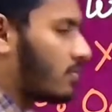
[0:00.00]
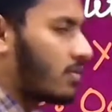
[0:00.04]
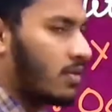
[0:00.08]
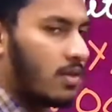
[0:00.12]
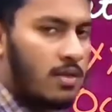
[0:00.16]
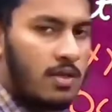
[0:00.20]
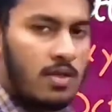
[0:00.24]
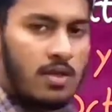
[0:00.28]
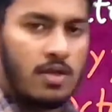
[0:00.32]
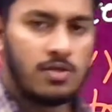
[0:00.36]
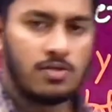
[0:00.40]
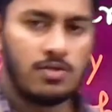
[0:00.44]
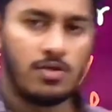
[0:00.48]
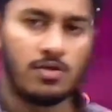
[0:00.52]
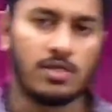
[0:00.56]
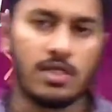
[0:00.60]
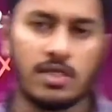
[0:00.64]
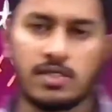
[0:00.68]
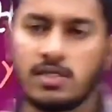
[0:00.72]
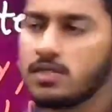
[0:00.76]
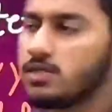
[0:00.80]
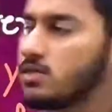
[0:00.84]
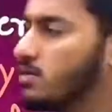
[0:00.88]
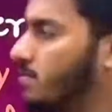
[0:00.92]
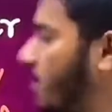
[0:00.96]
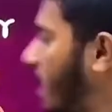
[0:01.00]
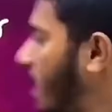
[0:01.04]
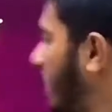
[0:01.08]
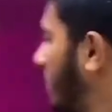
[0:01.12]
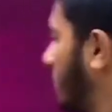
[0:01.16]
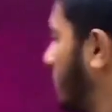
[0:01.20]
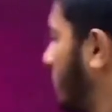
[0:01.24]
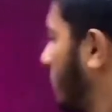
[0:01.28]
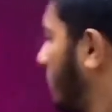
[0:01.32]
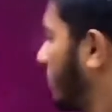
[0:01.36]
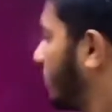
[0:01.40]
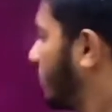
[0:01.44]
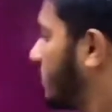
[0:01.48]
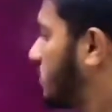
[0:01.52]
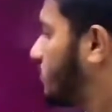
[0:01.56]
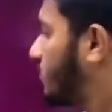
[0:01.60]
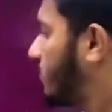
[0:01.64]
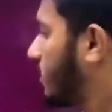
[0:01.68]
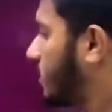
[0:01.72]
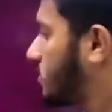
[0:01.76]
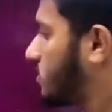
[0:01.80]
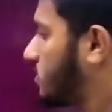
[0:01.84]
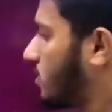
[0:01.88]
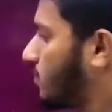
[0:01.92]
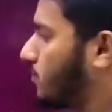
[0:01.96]
So this is the manner in which we are
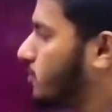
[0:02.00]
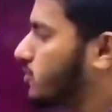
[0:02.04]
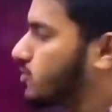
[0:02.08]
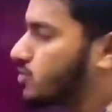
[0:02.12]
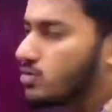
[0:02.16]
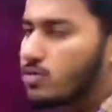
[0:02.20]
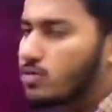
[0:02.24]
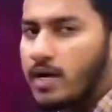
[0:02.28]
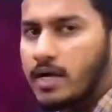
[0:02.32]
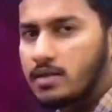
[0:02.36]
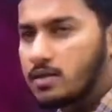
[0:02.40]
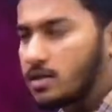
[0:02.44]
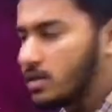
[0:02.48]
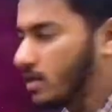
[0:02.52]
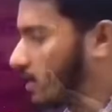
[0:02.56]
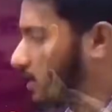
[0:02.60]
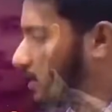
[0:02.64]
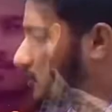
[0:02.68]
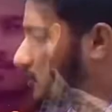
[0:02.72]
supposed to write the date.